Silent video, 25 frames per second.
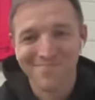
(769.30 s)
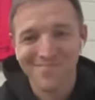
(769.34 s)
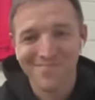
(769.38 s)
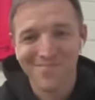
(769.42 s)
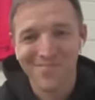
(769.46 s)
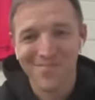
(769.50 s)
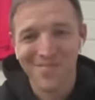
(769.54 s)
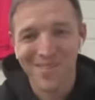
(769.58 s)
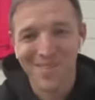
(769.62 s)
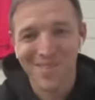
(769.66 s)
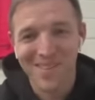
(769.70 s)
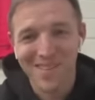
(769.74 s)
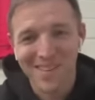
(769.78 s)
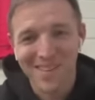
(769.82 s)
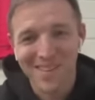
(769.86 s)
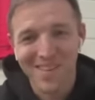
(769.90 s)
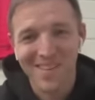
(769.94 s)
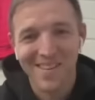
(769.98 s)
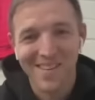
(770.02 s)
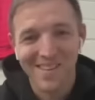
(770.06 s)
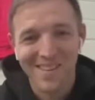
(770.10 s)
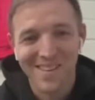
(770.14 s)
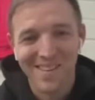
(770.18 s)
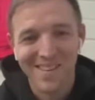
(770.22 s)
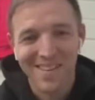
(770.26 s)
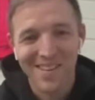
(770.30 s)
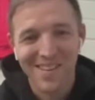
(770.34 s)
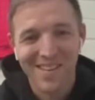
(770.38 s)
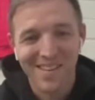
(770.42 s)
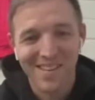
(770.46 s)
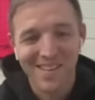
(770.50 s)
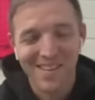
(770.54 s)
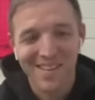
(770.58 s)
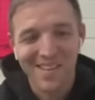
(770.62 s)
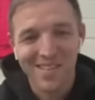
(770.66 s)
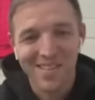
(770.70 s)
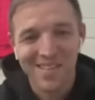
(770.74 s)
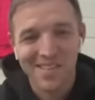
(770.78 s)

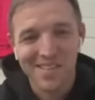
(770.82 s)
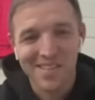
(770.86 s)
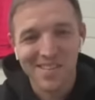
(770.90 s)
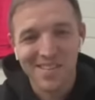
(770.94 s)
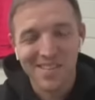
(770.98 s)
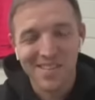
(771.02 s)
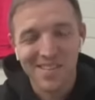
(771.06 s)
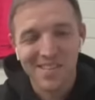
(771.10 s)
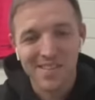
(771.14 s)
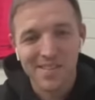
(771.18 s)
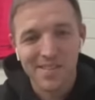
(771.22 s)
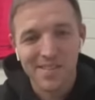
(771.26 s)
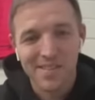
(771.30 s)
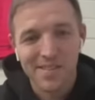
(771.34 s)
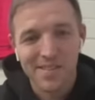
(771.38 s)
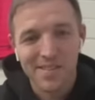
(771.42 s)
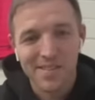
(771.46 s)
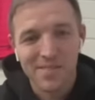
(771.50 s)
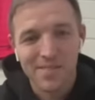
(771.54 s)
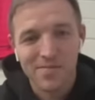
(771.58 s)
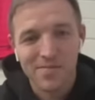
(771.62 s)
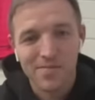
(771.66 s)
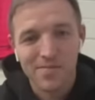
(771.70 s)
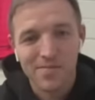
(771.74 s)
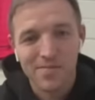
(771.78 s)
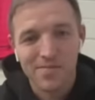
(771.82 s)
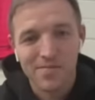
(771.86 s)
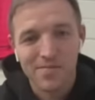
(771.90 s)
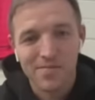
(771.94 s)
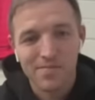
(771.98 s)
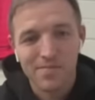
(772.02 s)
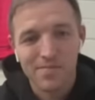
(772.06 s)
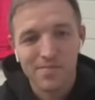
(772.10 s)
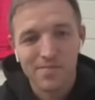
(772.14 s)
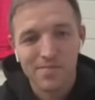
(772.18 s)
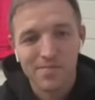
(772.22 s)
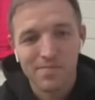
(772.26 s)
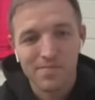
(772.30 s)

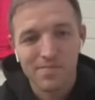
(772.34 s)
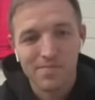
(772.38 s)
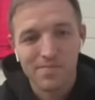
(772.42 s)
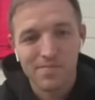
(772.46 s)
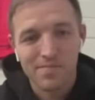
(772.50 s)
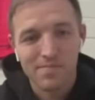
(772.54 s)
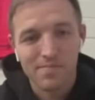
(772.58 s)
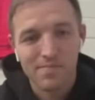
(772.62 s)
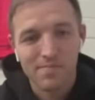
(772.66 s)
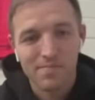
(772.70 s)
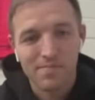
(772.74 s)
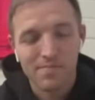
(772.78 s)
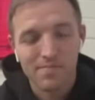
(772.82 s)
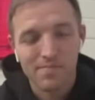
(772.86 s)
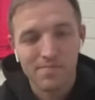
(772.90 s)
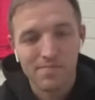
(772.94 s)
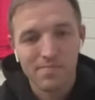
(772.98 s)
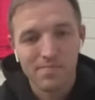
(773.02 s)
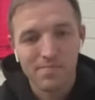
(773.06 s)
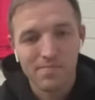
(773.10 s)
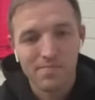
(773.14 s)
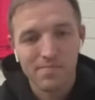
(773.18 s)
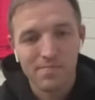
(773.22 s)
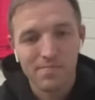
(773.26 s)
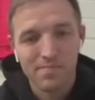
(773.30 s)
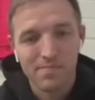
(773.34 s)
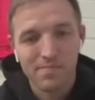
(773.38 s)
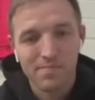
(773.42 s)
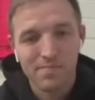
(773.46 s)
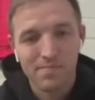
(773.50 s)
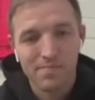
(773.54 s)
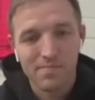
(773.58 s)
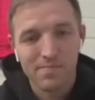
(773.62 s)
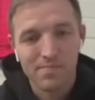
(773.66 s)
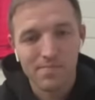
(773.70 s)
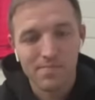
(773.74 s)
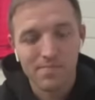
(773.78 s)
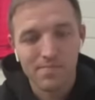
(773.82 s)

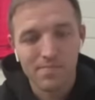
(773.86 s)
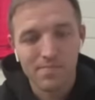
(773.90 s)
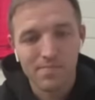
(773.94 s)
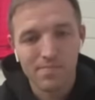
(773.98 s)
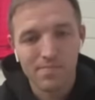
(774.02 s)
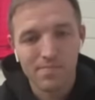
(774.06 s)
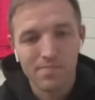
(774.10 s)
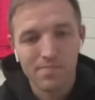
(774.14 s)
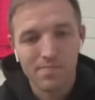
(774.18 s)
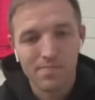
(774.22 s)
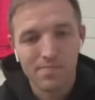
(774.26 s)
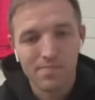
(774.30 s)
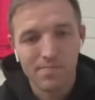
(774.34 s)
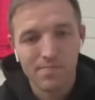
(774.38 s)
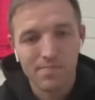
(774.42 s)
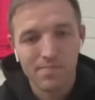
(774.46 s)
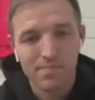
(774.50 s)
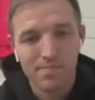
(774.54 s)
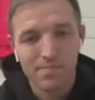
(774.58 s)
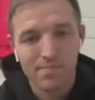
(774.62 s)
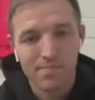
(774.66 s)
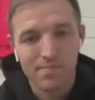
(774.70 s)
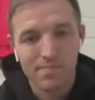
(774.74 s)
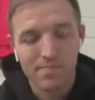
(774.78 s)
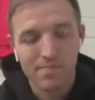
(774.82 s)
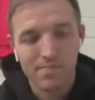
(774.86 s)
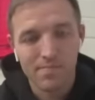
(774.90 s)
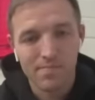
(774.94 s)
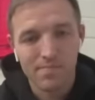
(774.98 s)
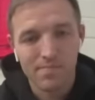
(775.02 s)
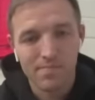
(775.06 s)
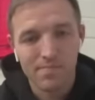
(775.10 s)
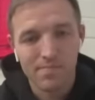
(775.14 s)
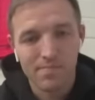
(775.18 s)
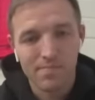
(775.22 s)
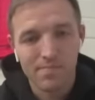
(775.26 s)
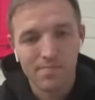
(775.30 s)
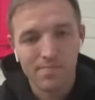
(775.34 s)

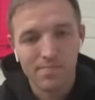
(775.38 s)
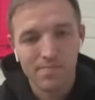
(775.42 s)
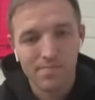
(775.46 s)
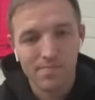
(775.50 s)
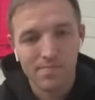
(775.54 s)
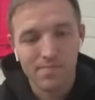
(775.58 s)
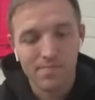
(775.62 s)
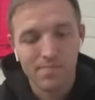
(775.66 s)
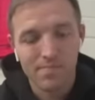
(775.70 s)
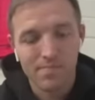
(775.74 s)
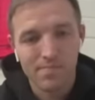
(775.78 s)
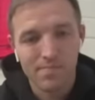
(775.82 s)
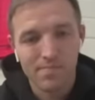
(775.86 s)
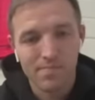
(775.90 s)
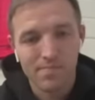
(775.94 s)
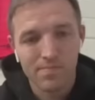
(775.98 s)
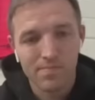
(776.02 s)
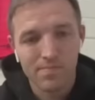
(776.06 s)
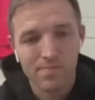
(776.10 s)
(not speaking)